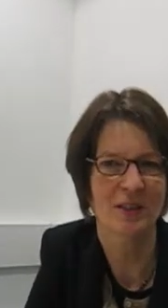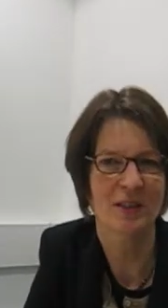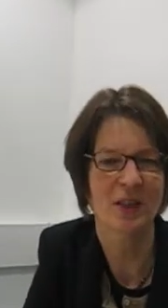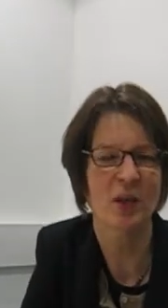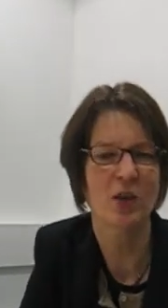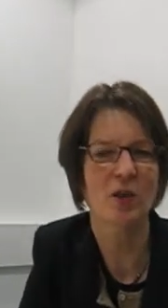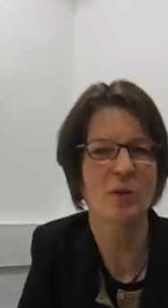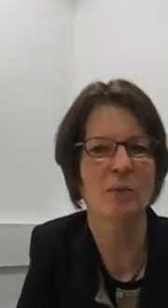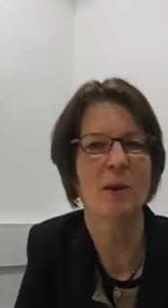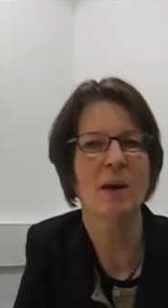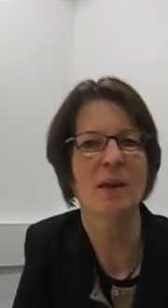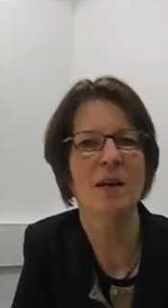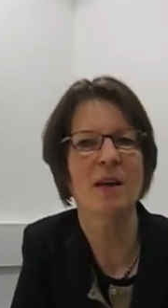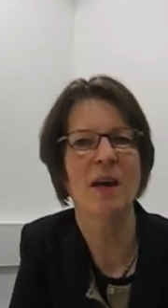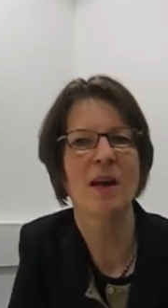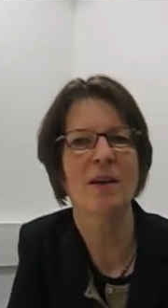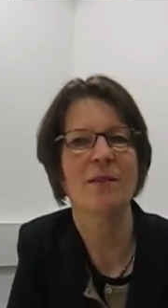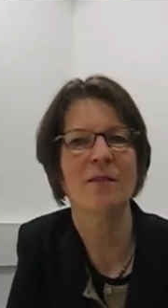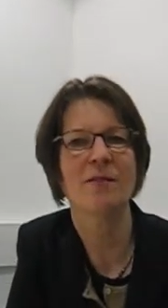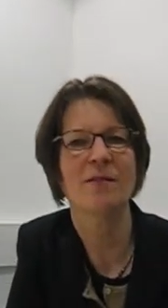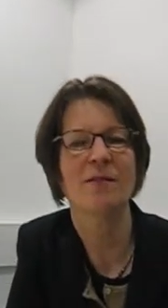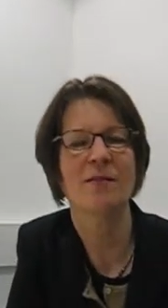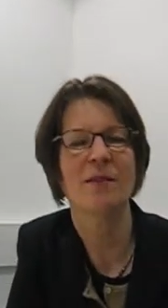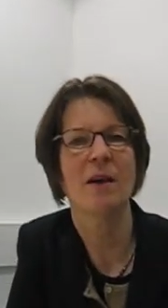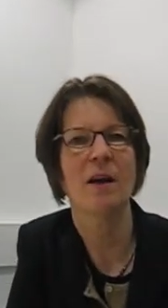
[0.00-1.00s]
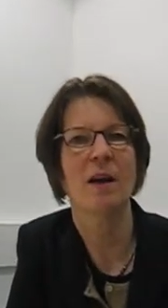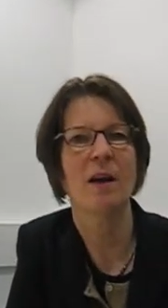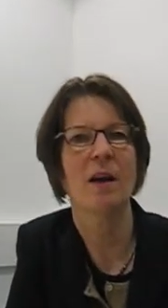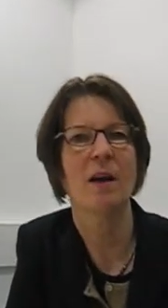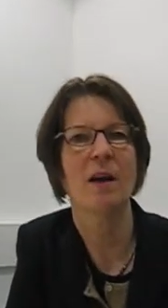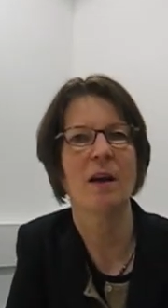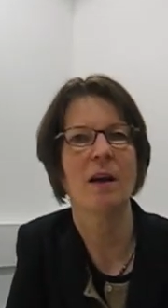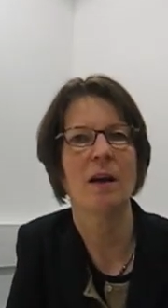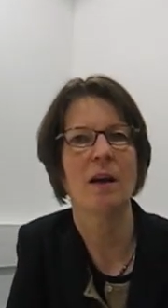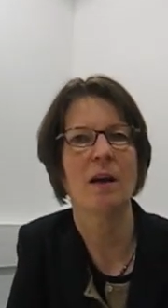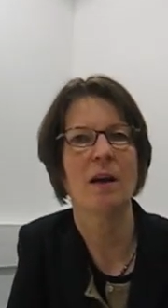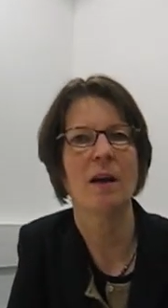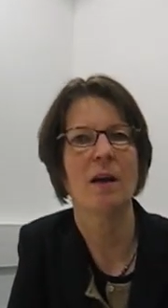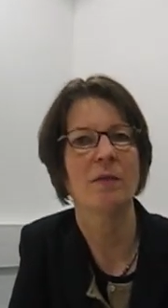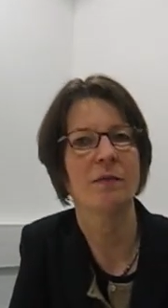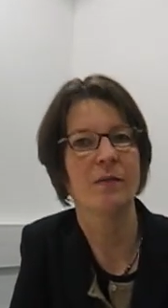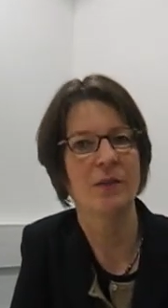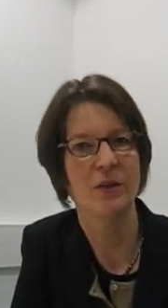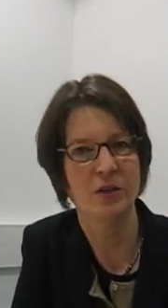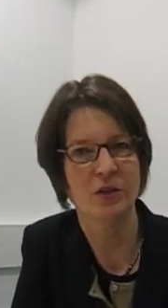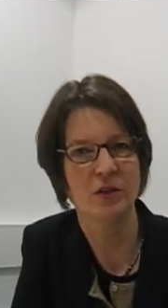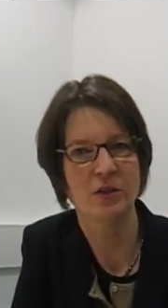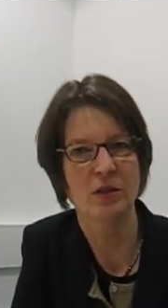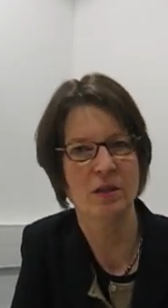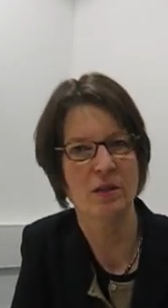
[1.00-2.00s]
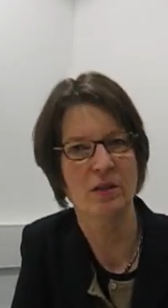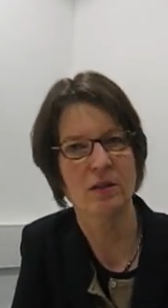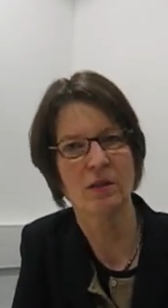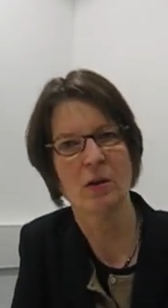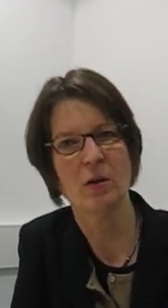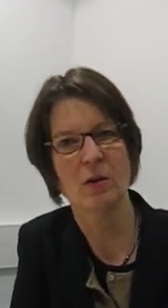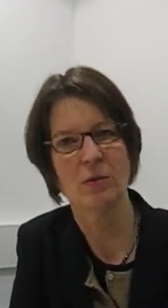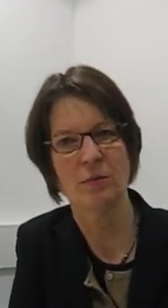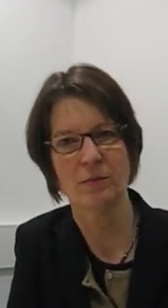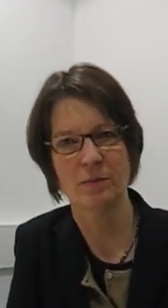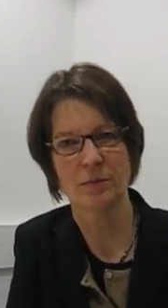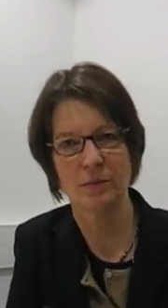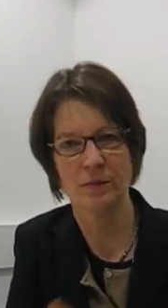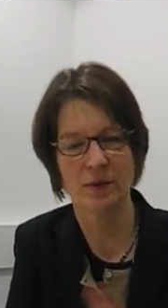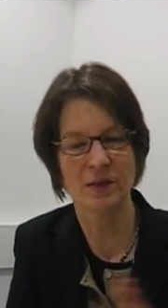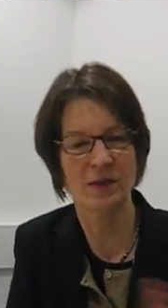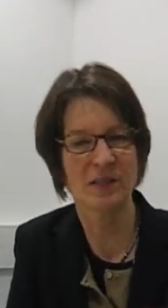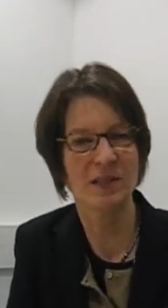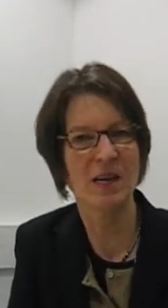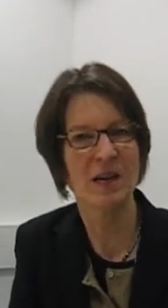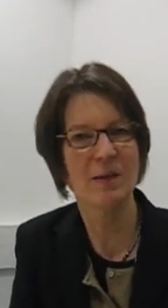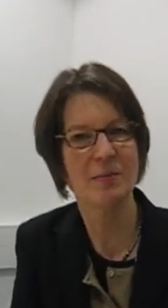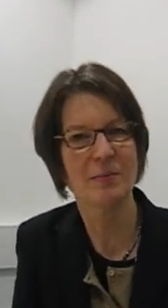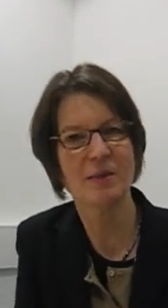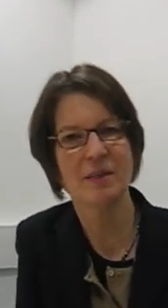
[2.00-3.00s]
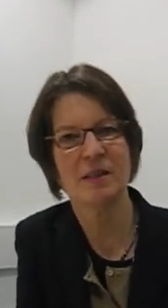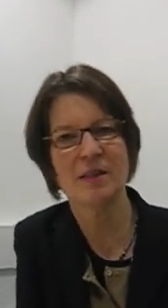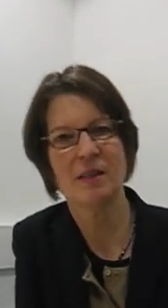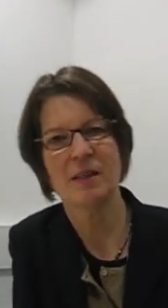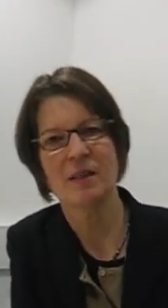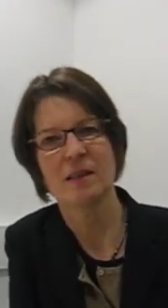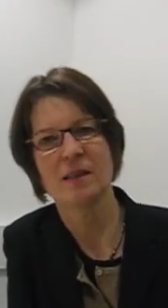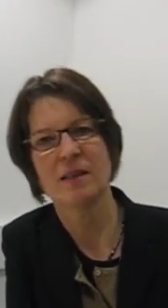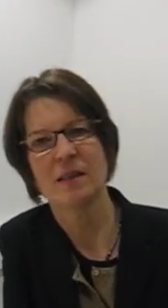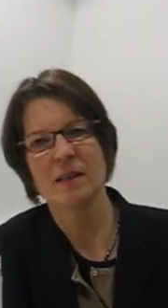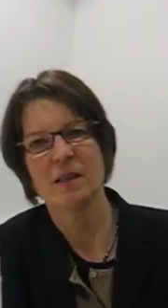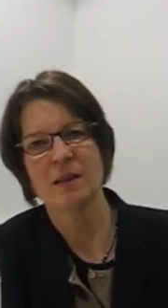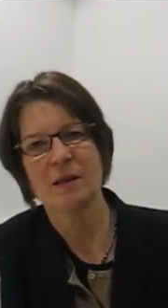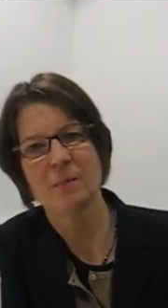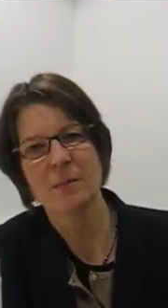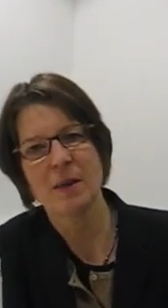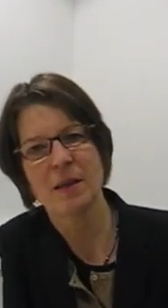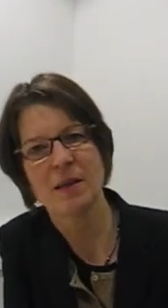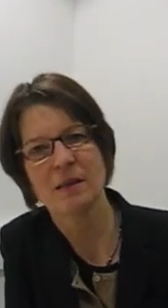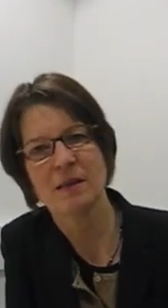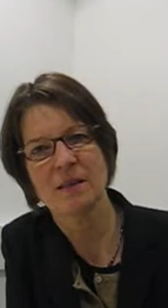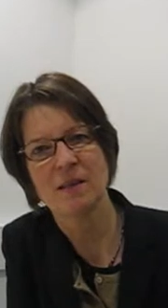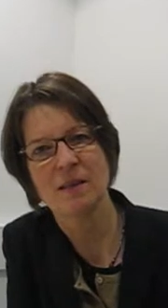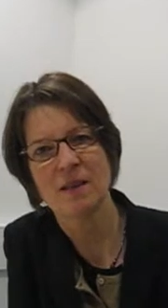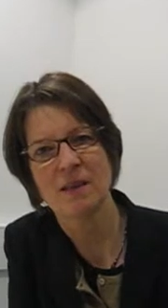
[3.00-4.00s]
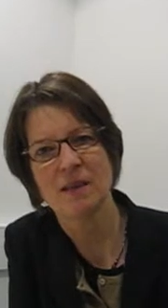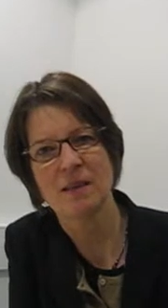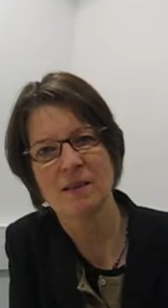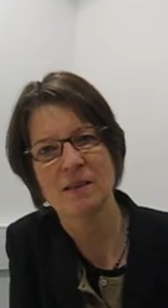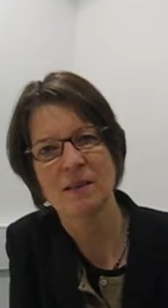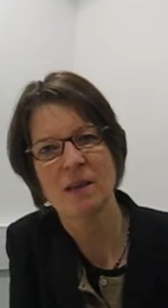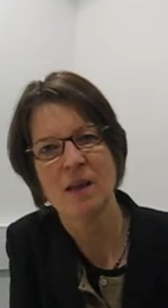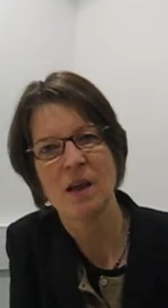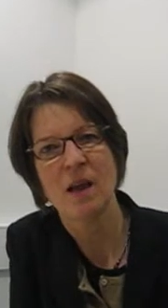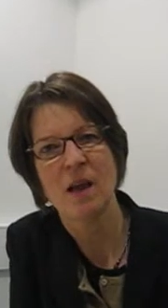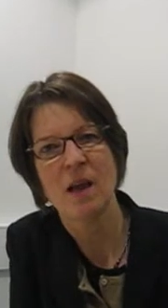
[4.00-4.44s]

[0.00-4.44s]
So you might have a feature on a celebrity in a magazine,